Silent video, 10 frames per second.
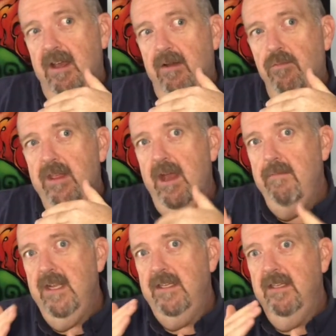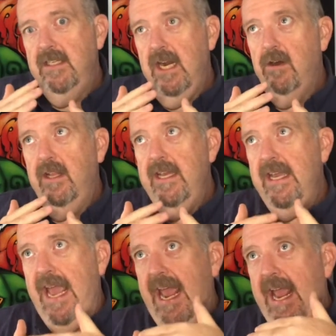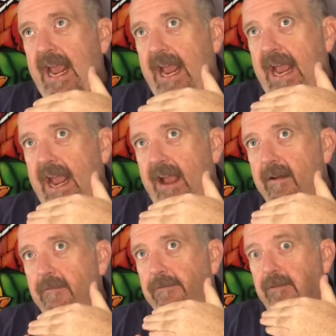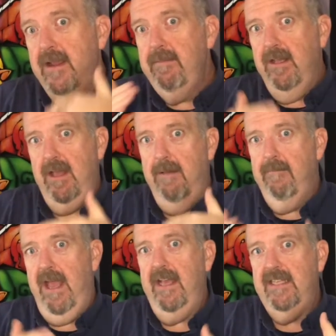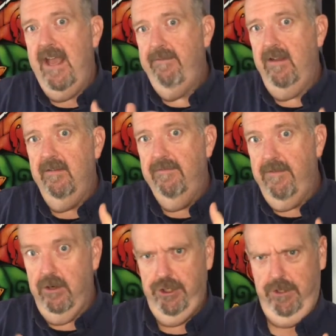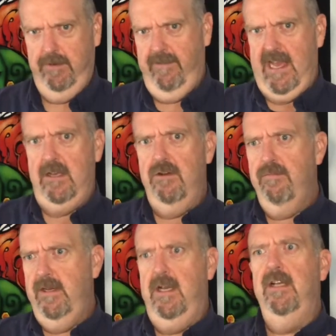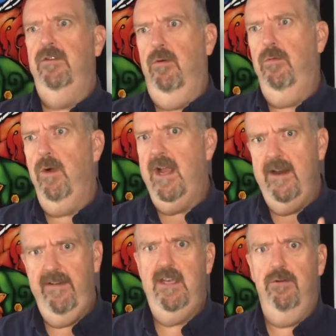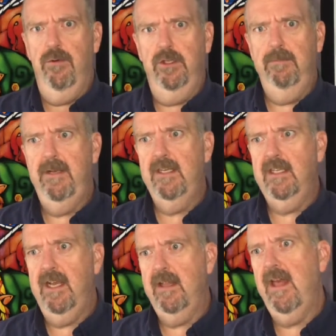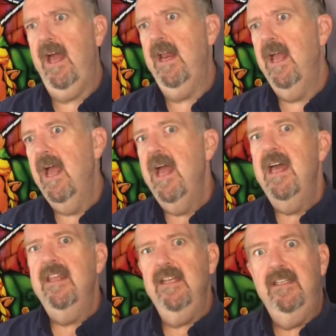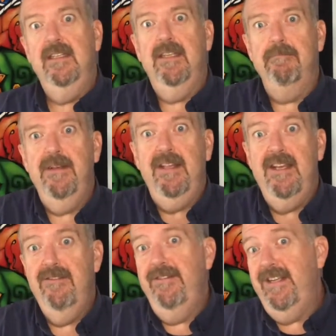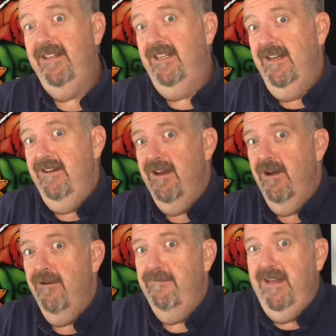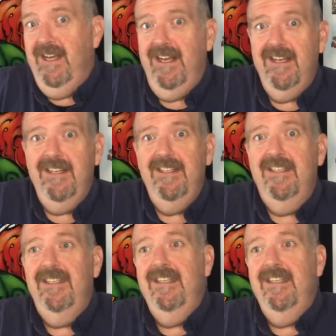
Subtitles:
without necessarily framing them as having function and value, because what kind of 8-year-old speaks like that? This is something that you need to know, because